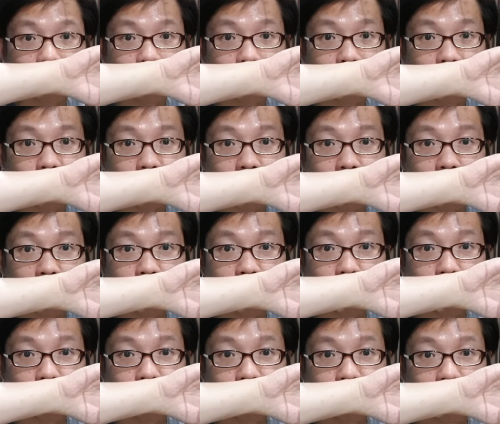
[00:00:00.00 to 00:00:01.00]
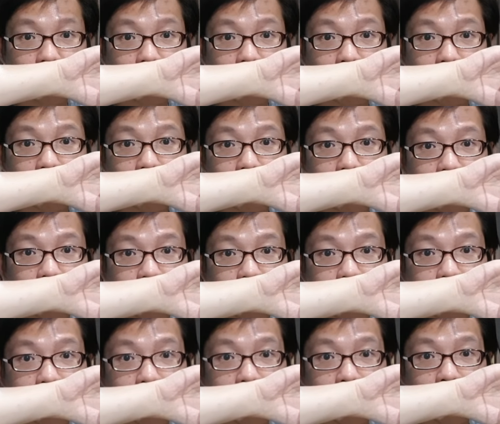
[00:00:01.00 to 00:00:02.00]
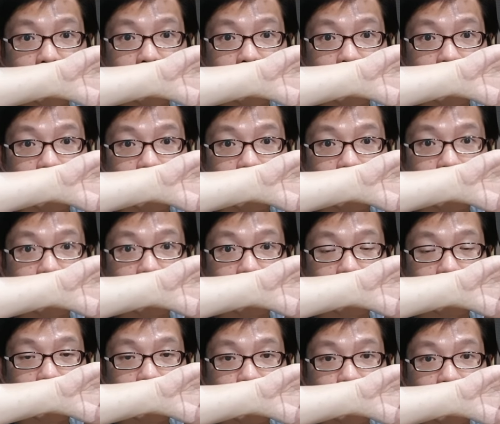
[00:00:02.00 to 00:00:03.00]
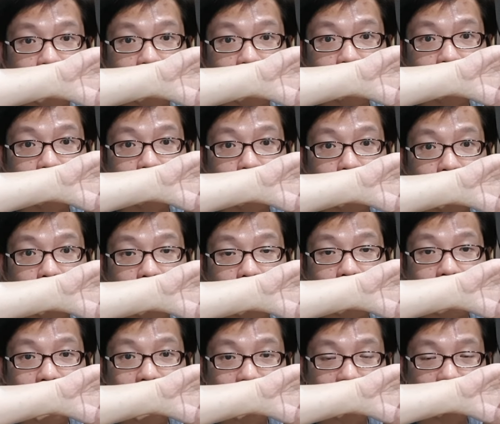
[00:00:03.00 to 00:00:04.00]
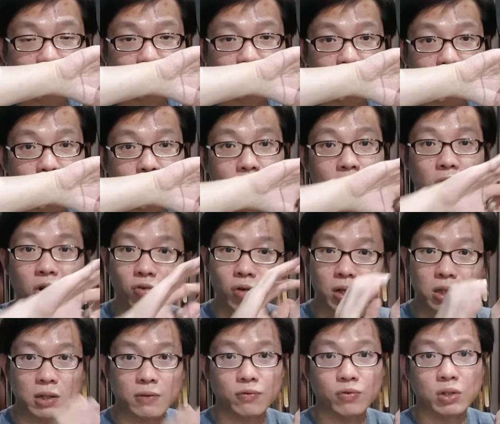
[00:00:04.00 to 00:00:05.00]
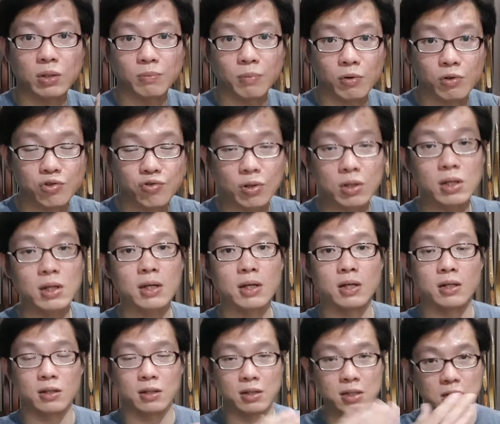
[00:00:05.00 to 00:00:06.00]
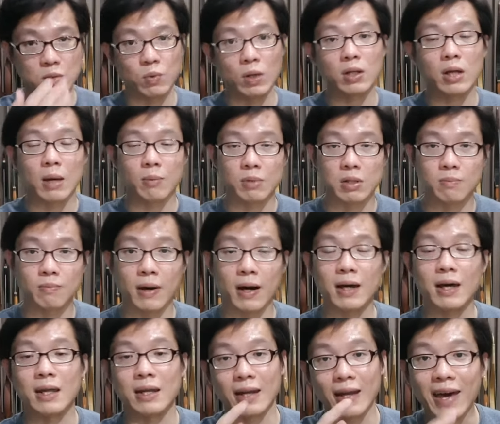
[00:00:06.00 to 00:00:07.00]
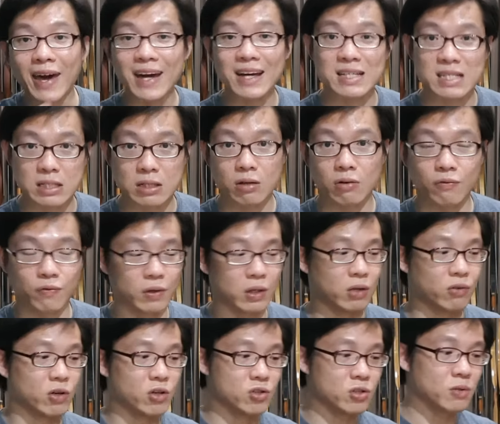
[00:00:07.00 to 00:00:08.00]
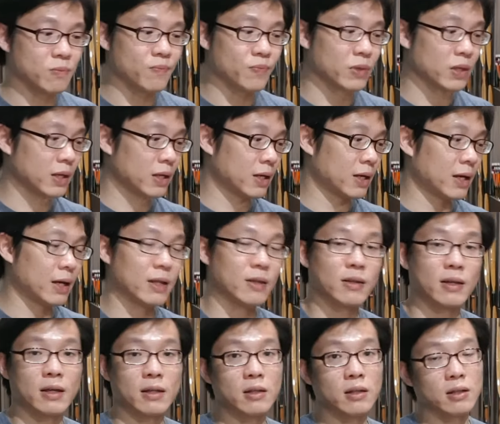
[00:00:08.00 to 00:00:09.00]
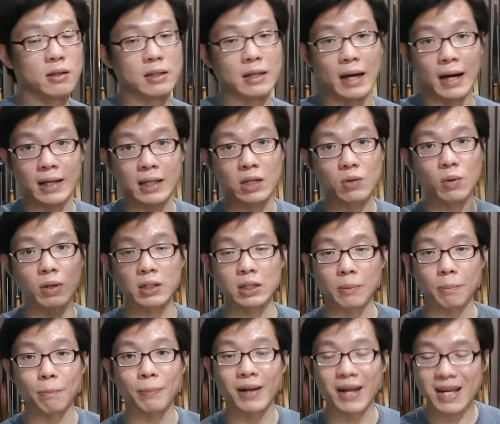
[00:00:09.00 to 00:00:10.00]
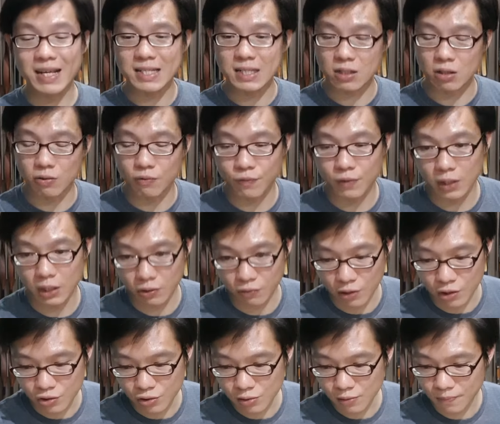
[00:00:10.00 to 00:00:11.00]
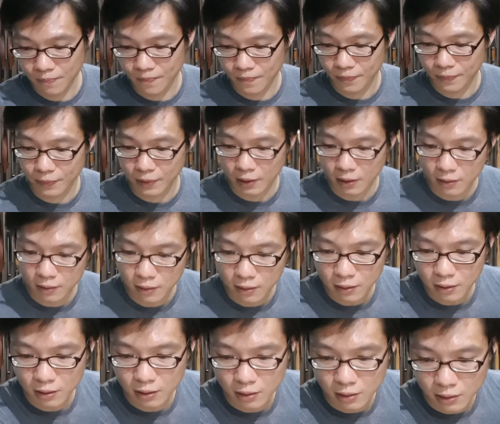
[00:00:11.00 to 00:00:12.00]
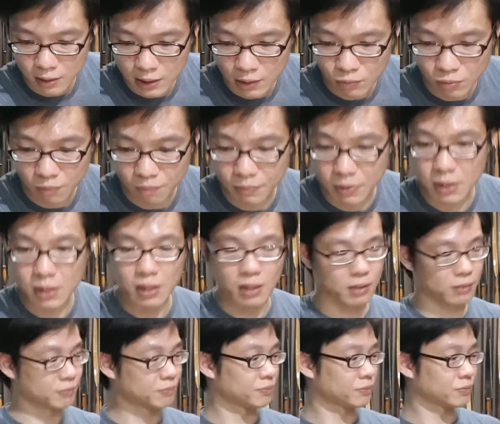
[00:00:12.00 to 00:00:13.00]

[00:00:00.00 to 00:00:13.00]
to the bowstring. All right, you see, the feathers make an X shape relative to the bowstring. This is what I mean by an X configuration. And then the other one, the plus configuration, that would be